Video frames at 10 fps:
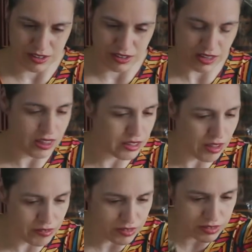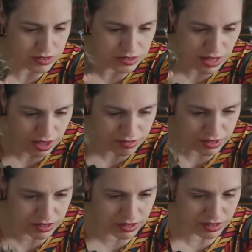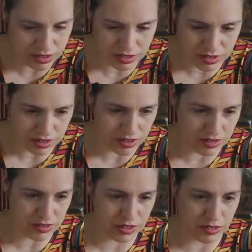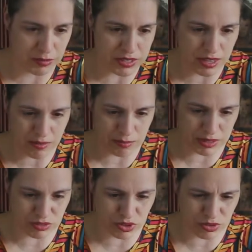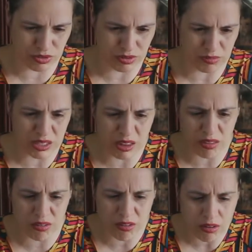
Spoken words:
I think that one there's 7. This one here must have to be 2 of them together.